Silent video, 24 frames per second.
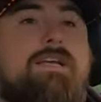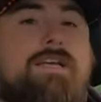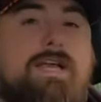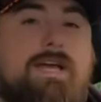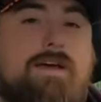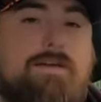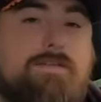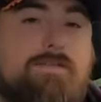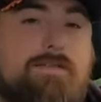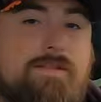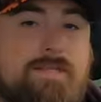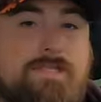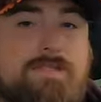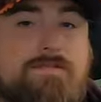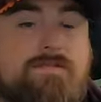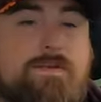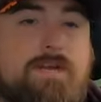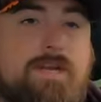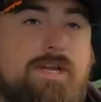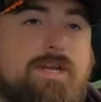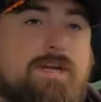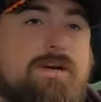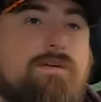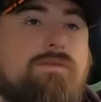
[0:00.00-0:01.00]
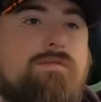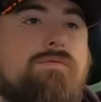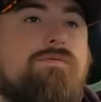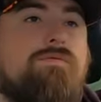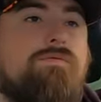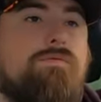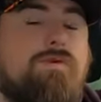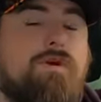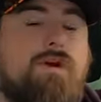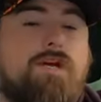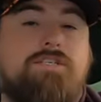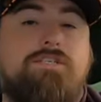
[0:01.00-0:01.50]
Now this video,
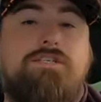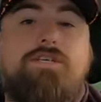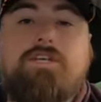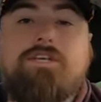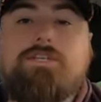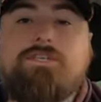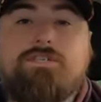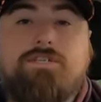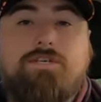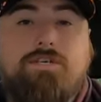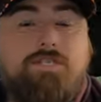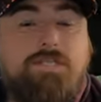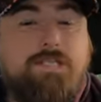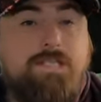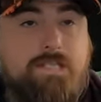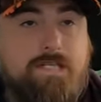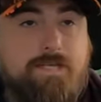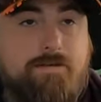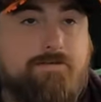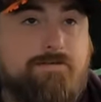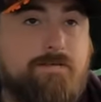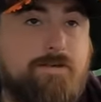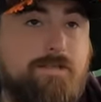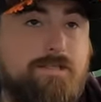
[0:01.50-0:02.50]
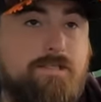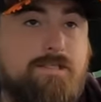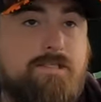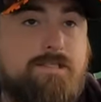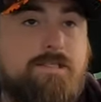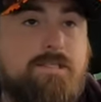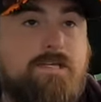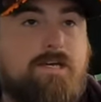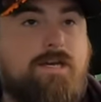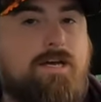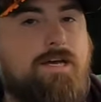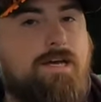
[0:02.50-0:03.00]
we're actually gonna show you the
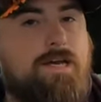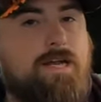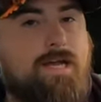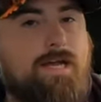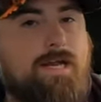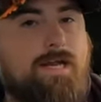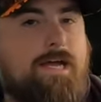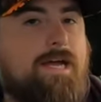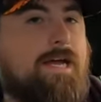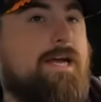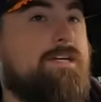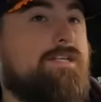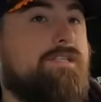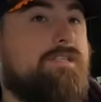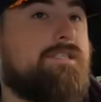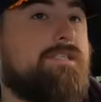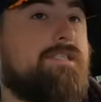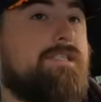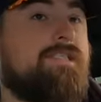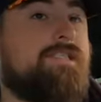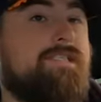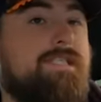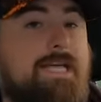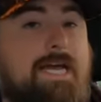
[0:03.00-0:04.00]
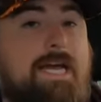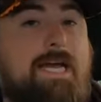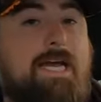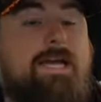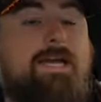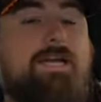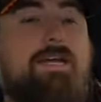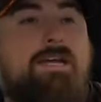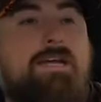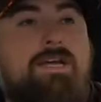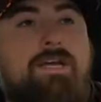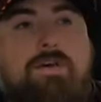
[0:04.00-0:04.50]
difference on how to actually
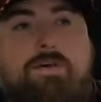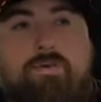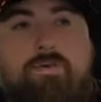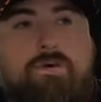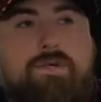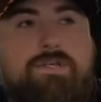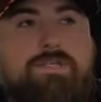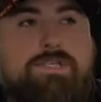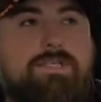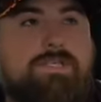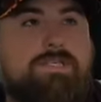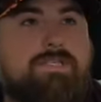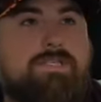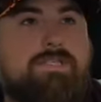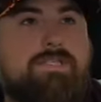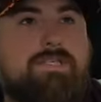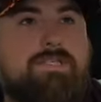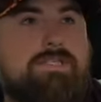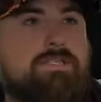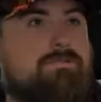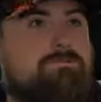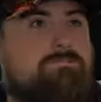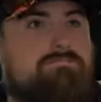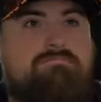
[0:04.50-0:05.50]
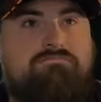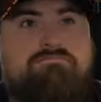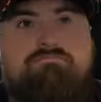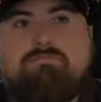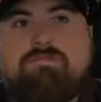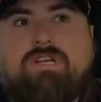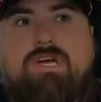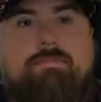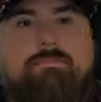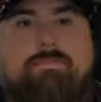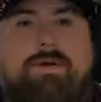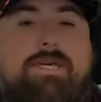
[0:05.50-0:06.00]
snag, which is just
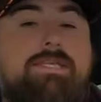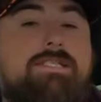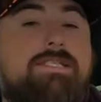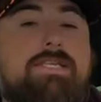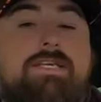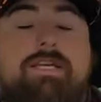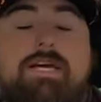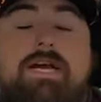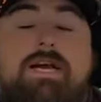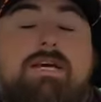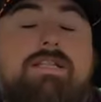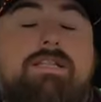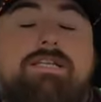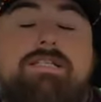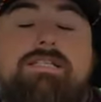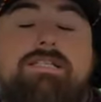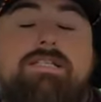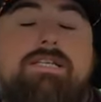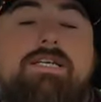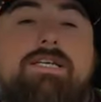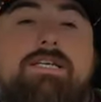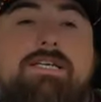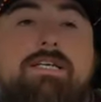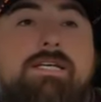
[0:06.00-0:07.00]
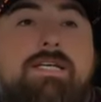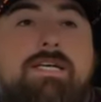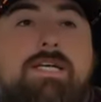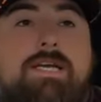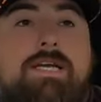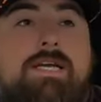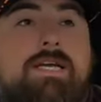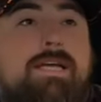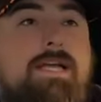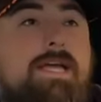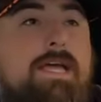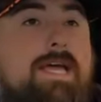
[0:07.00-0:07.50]
a basic ugly stick
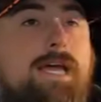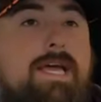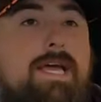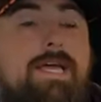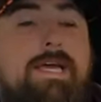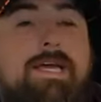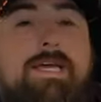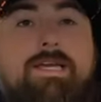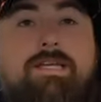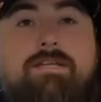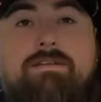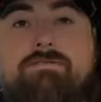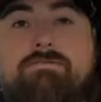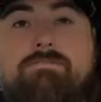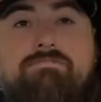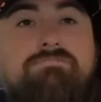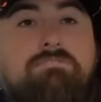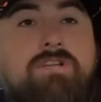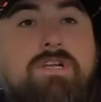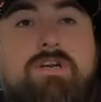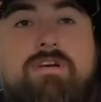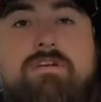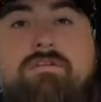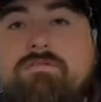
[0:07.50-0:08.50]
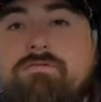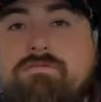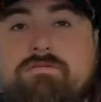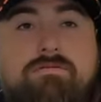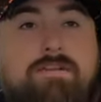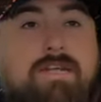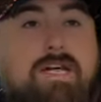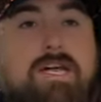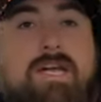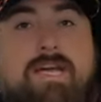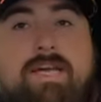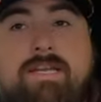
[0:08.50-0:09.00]
and you know
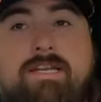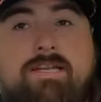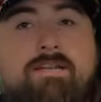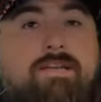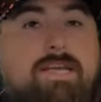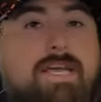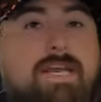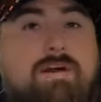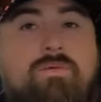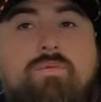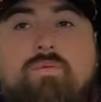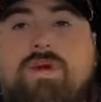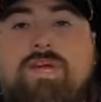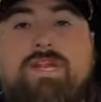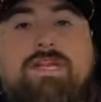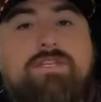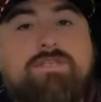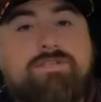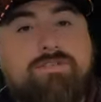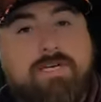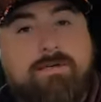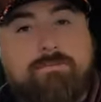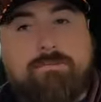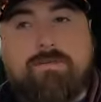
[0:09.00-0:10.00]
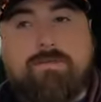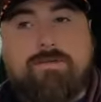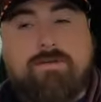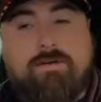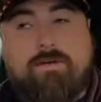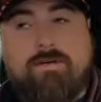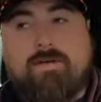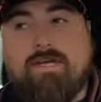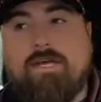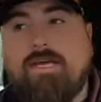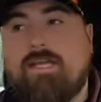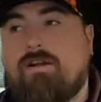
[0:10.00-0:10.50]
line and a weighted treble
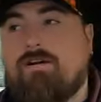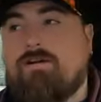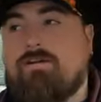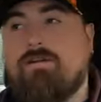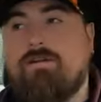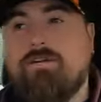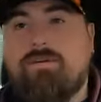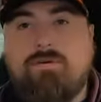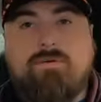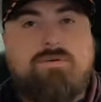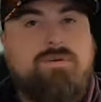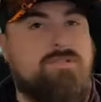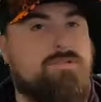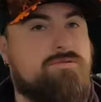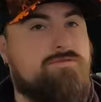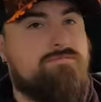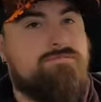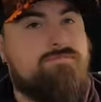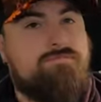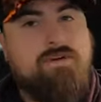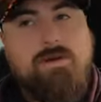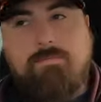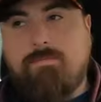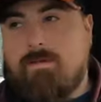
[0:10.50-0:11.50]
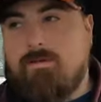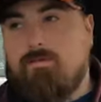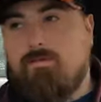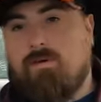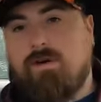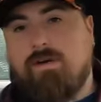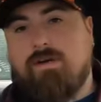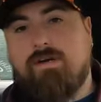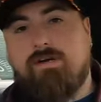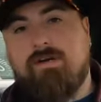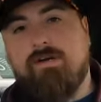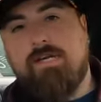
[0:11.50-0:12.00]
hook and all you're doing is ripping
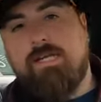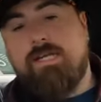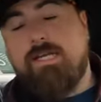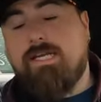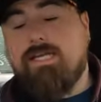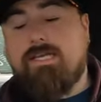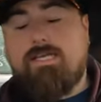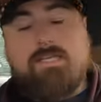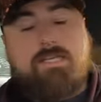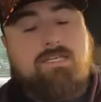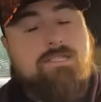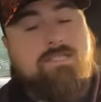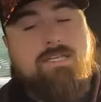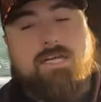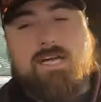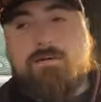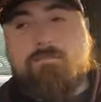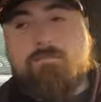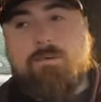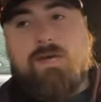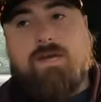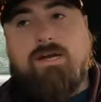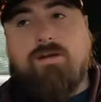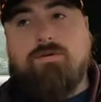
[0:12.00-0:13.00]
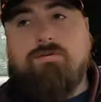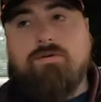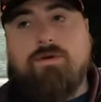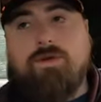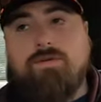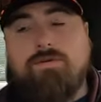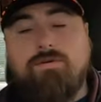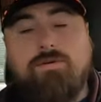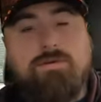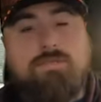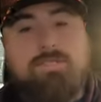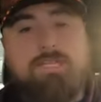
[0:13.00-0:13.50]
water and it does not matter where
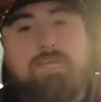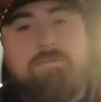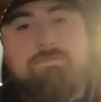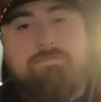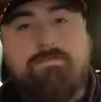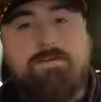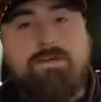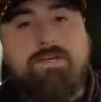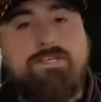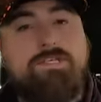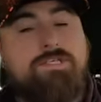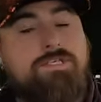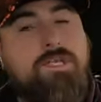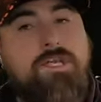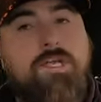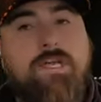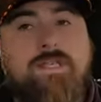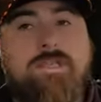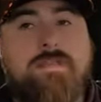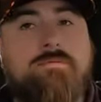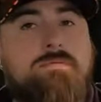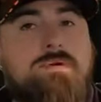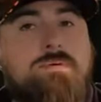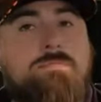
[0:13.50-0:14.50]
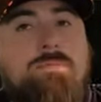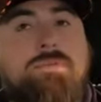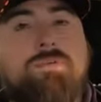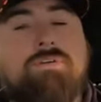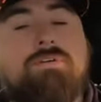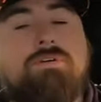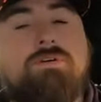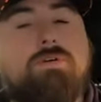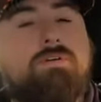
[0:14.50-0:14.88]
you hook that fish the moment you